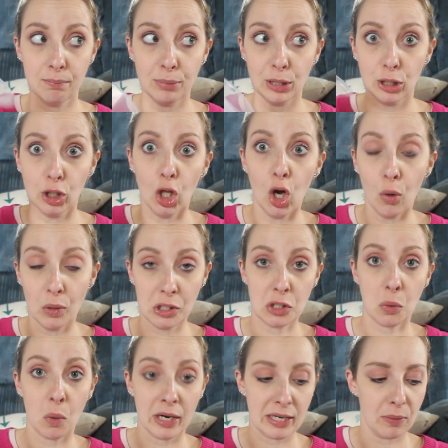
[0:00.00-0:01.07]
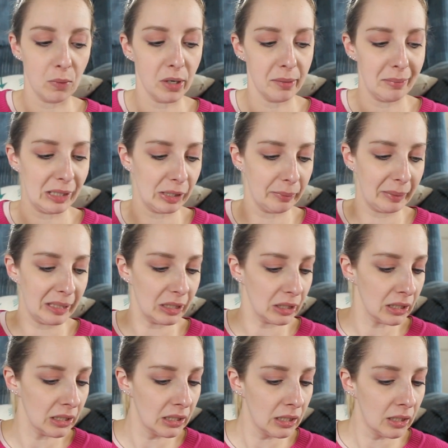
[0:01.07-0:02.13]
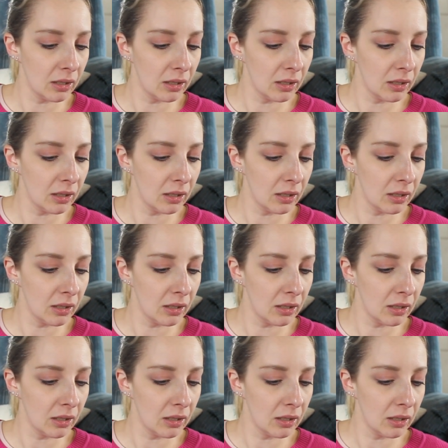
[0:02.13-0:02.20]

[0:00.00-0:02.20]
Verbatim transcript: below a 21 millimeter.